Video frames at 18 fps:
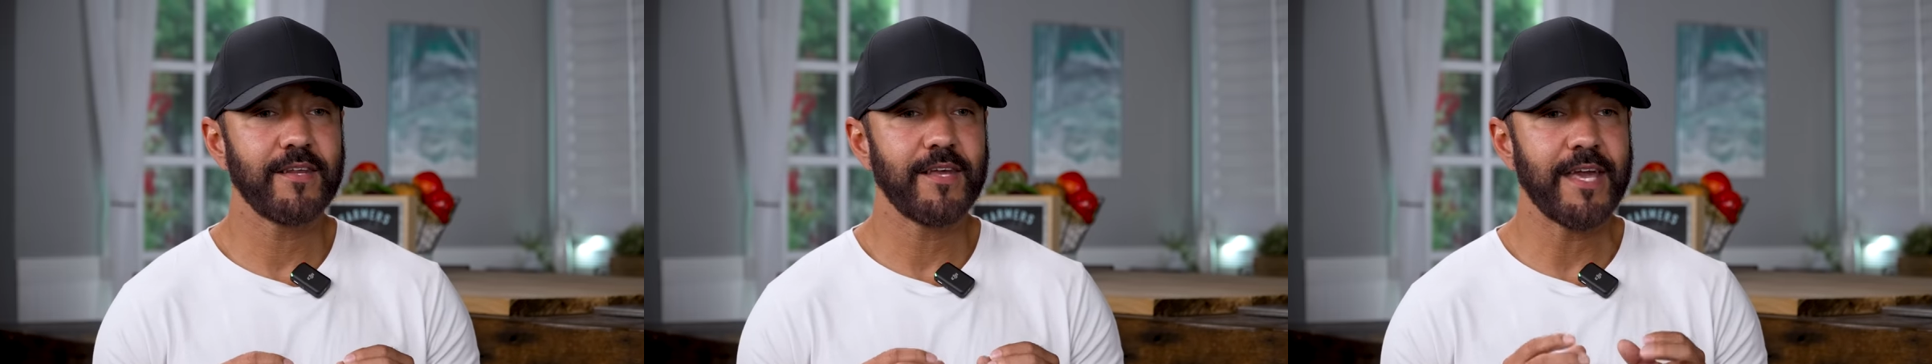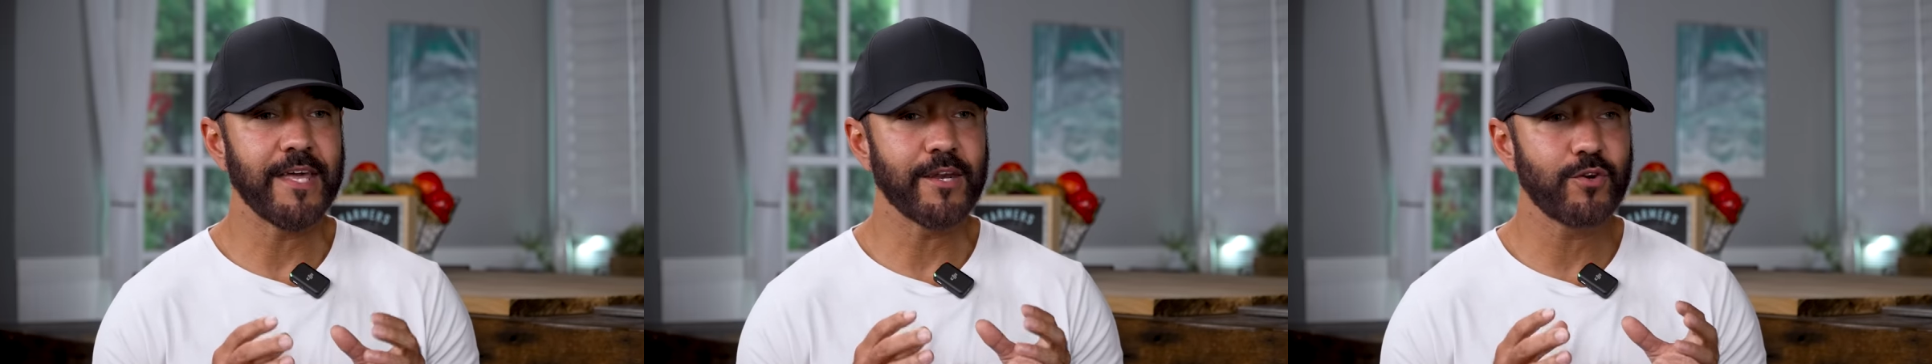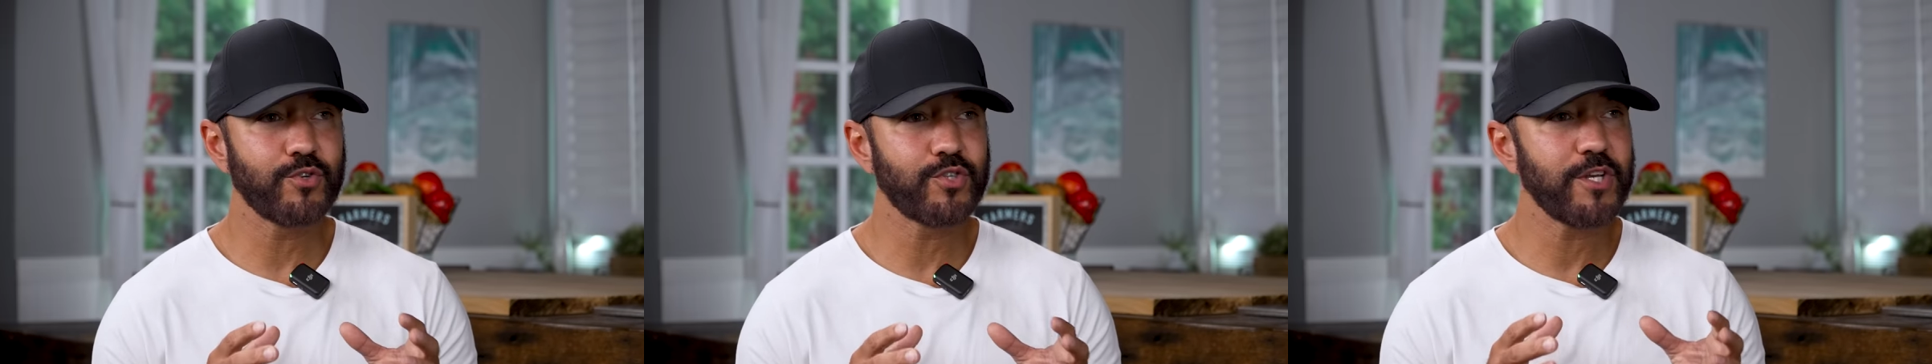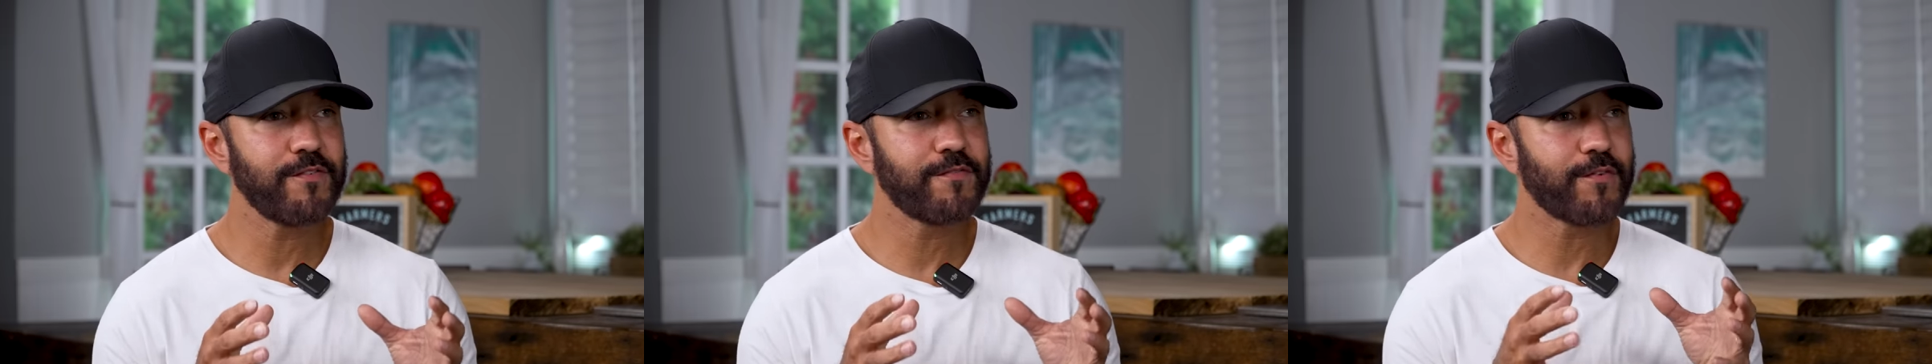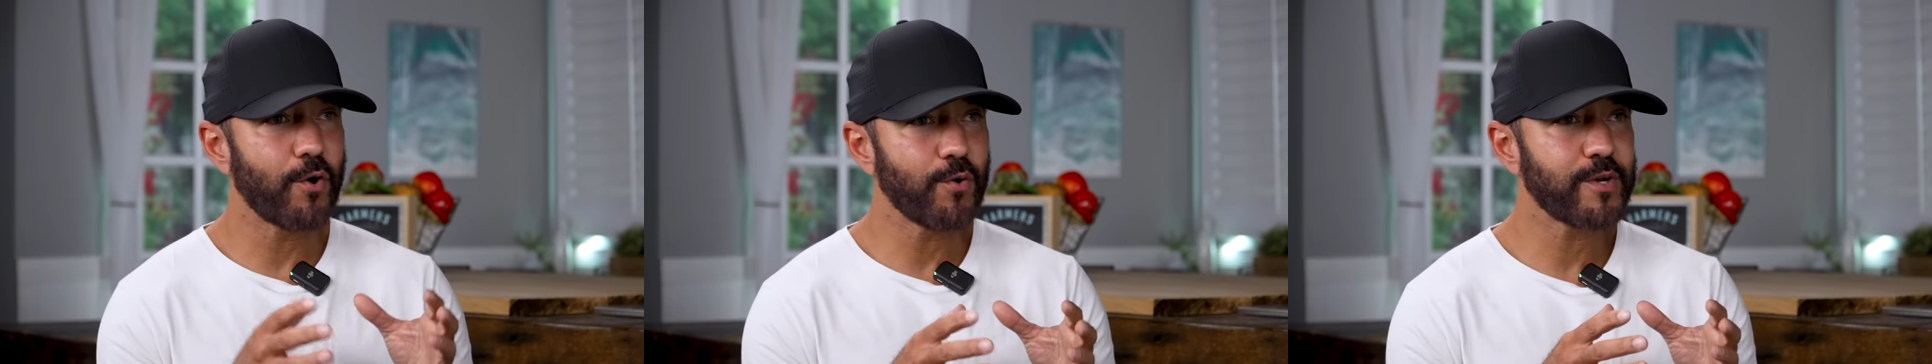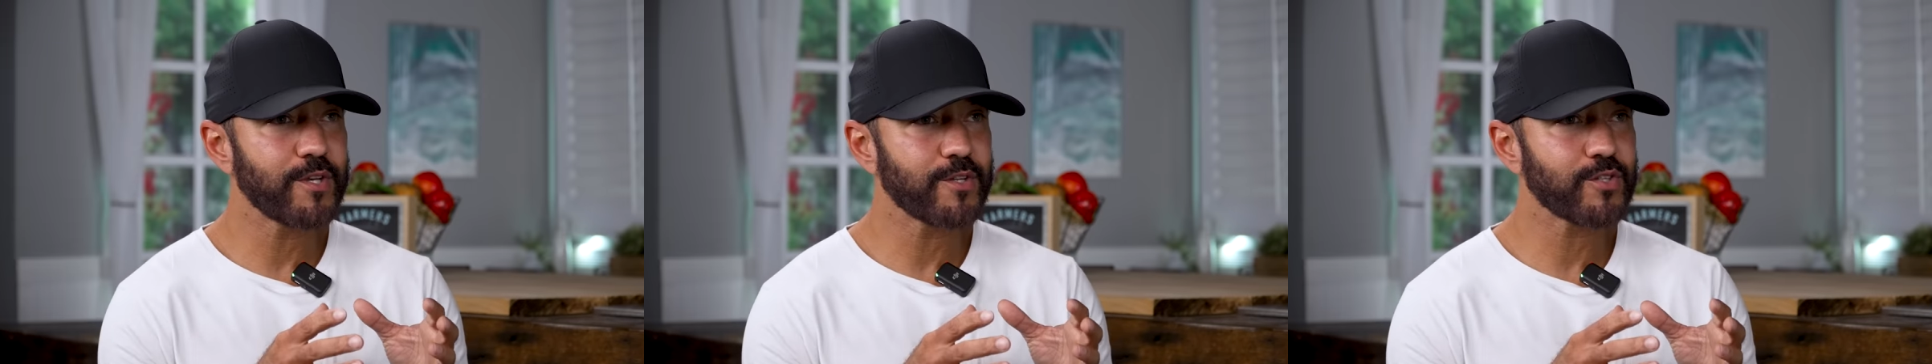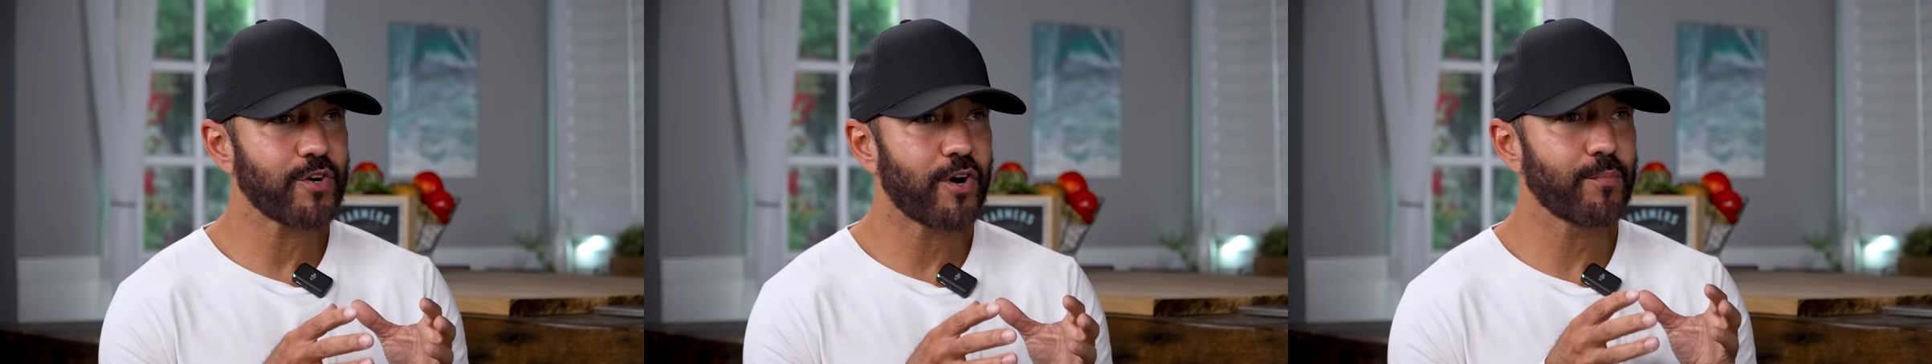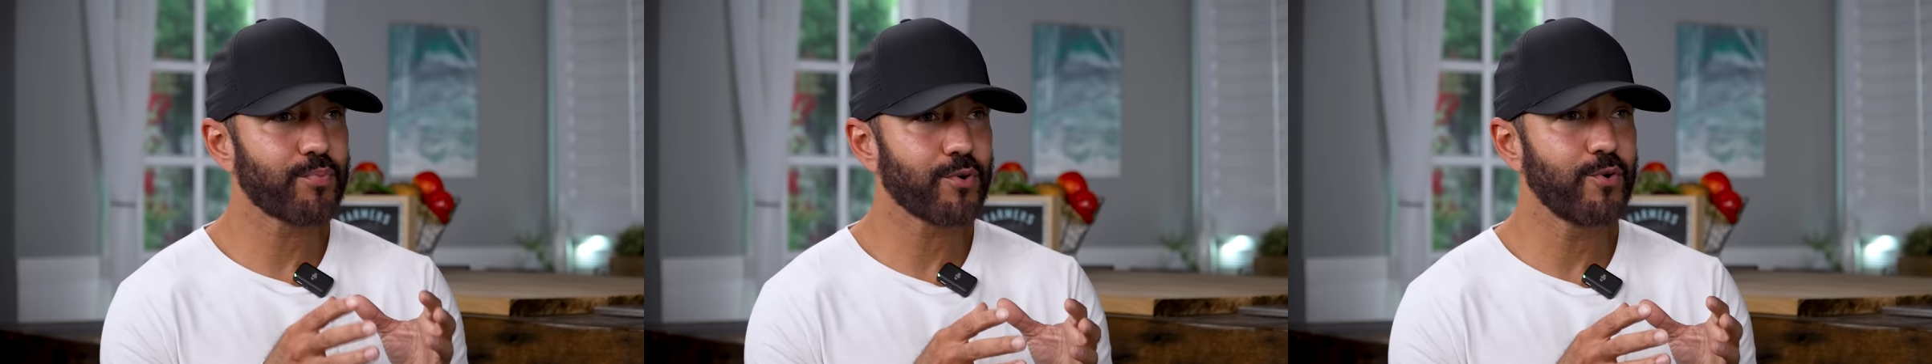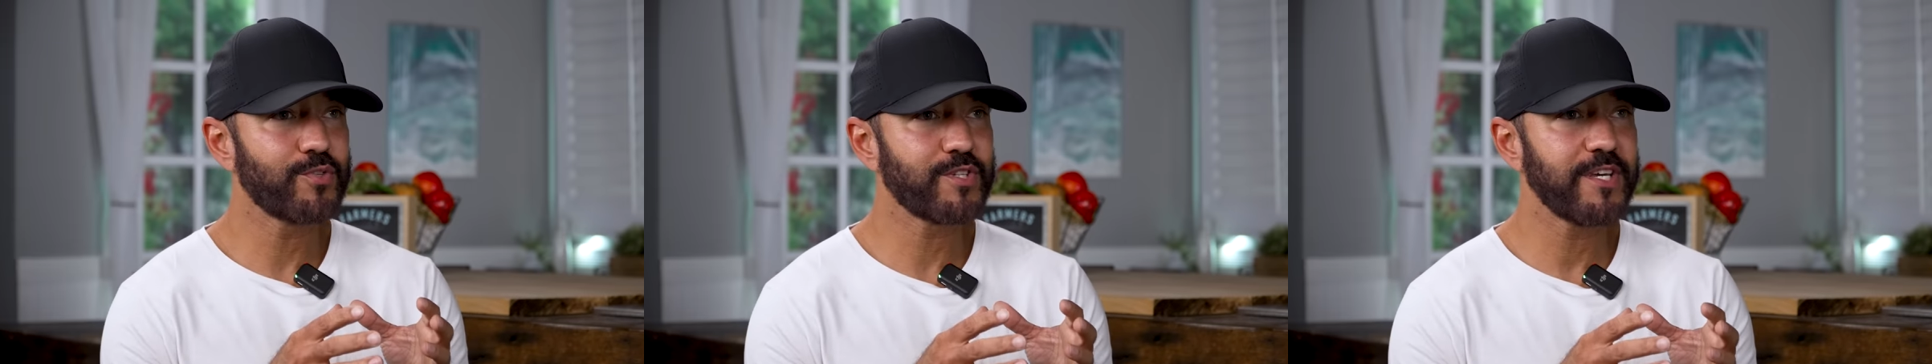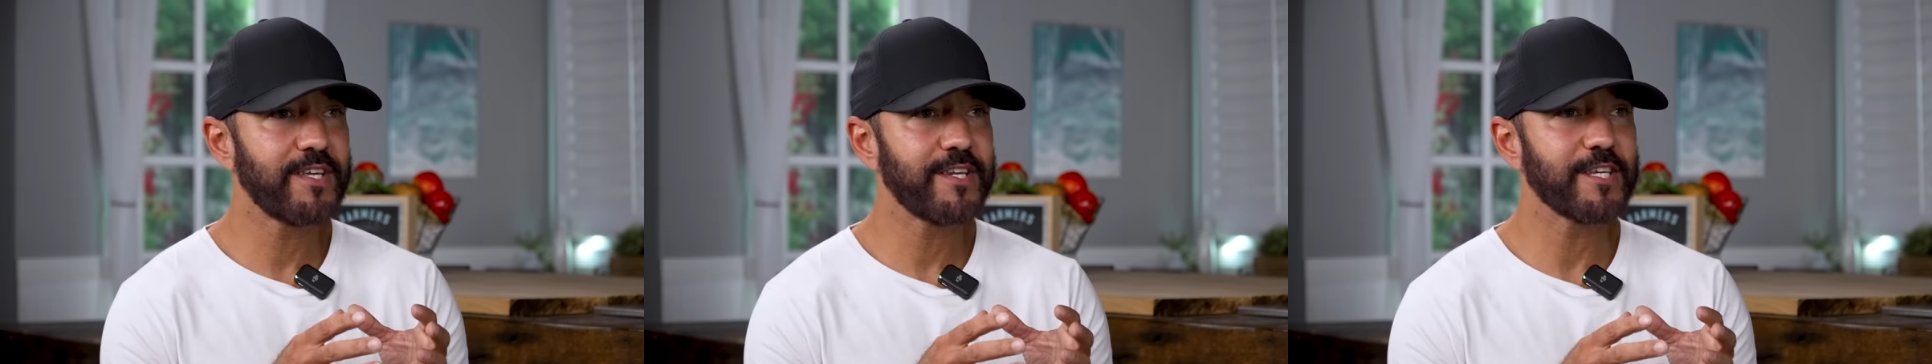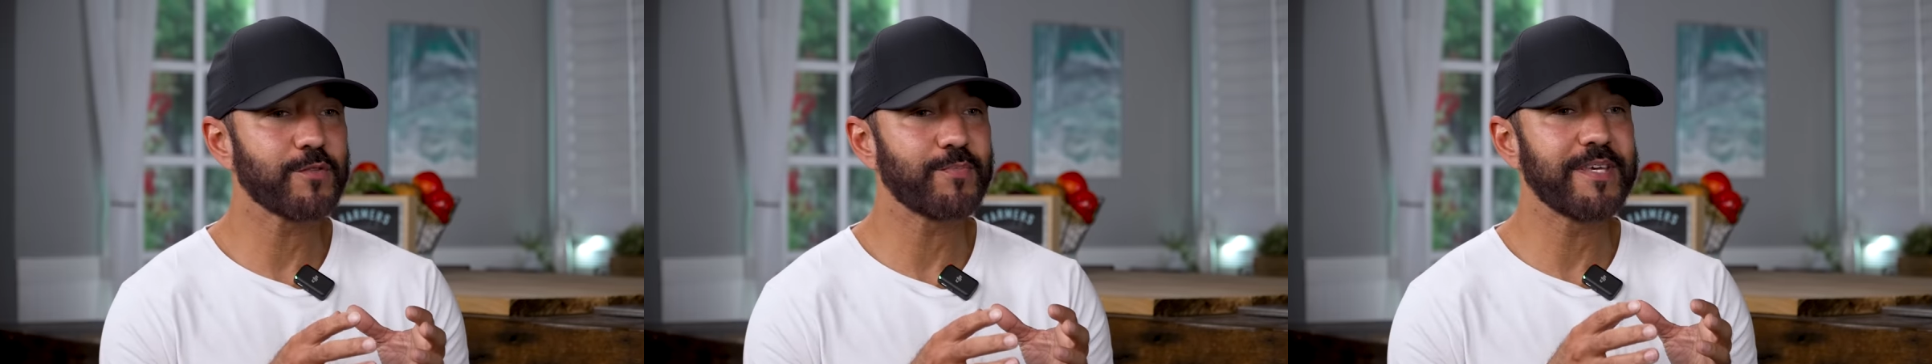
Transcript: energy focus on protein is